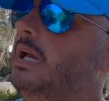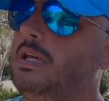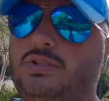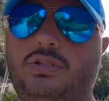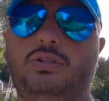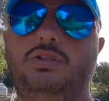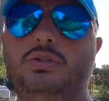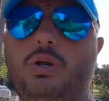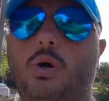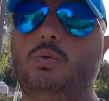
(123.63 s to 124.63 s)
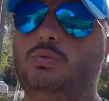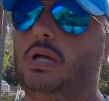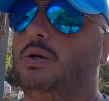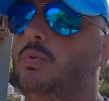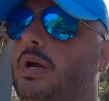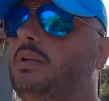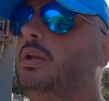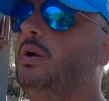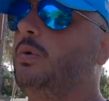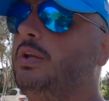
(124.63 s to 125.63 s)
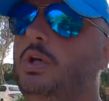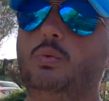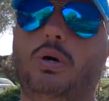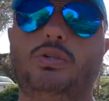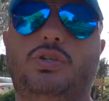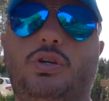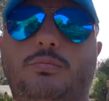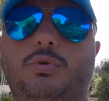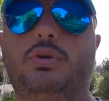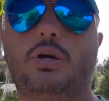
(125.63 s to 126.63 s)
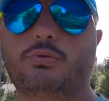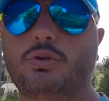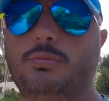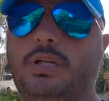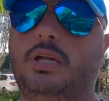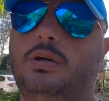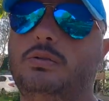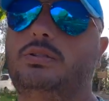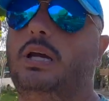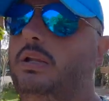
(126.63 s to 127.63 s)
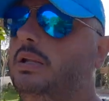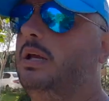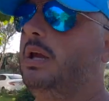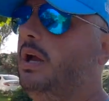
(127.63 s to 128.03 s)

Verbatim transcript: As you know, like when you want to book a room at a hotel,